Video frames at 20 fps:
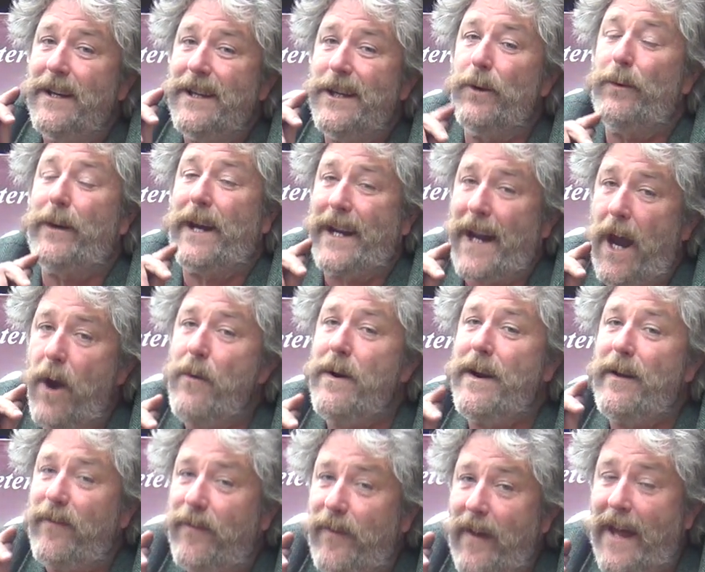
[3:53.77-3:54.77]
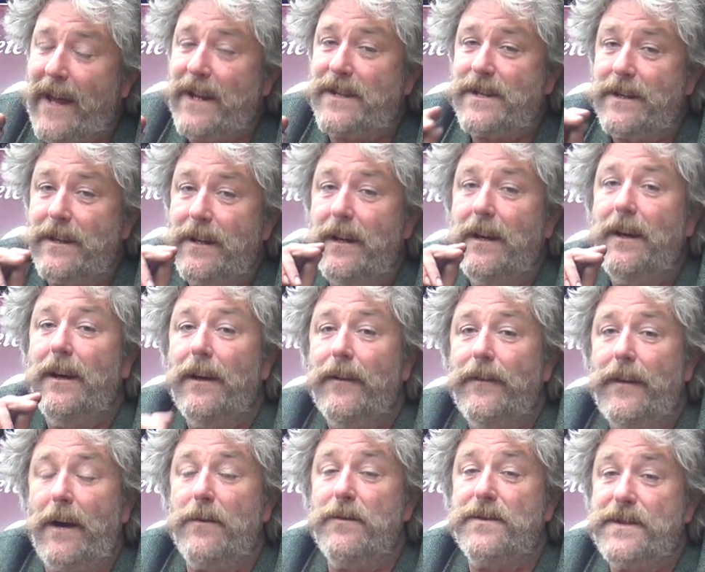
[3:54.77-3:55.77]
You can only fit
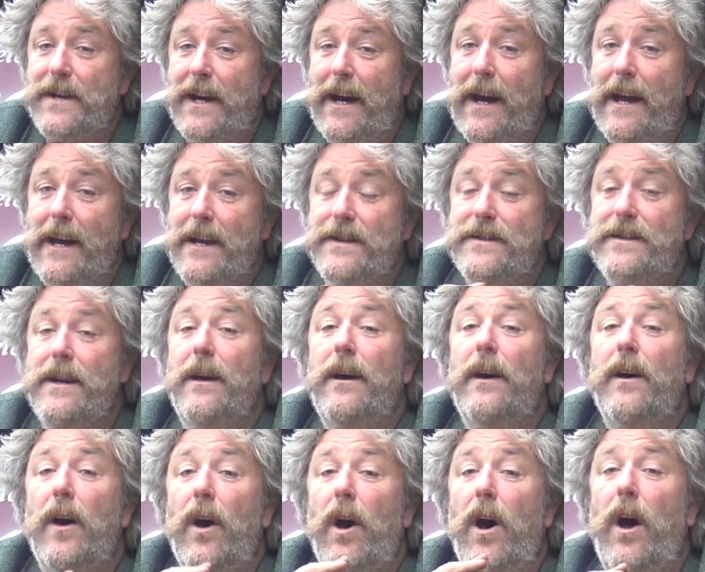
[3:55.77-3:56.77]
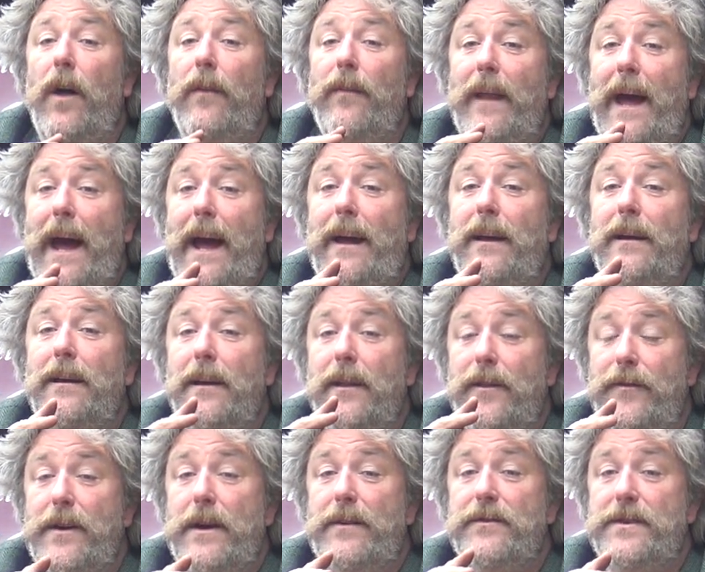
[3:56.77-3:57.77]
those tyres on
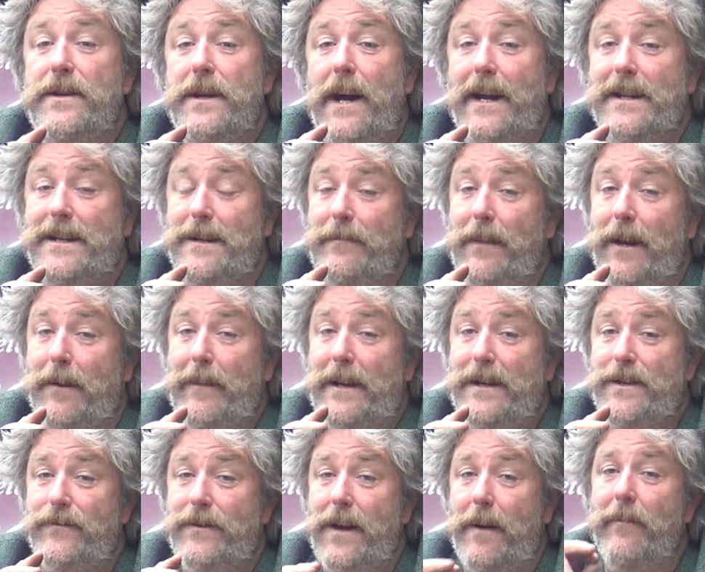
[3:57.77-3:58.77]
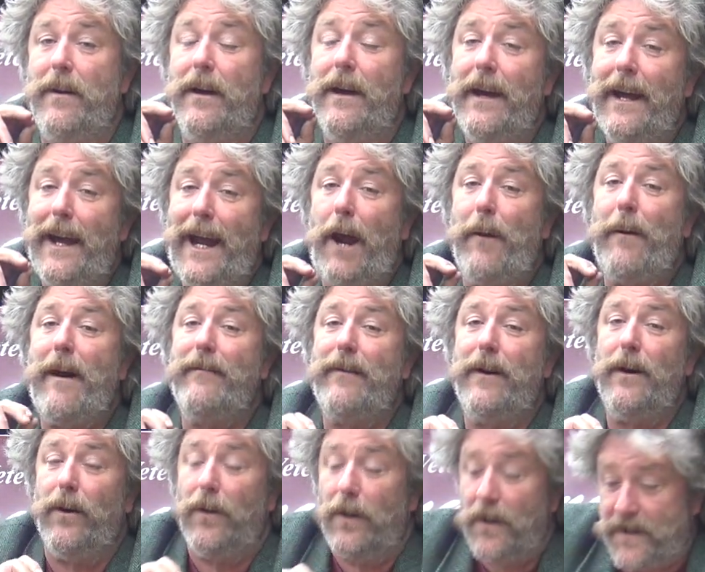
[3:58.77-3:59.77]
that three ninety millimetre rim.
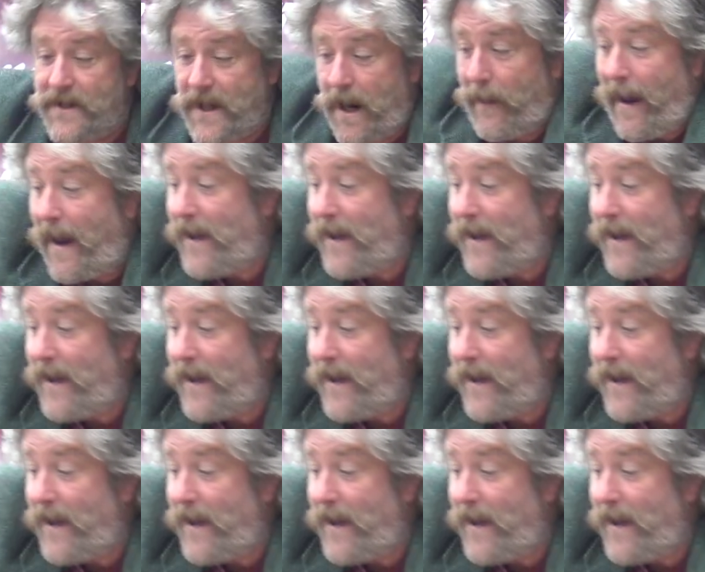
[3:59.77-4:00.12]
However, also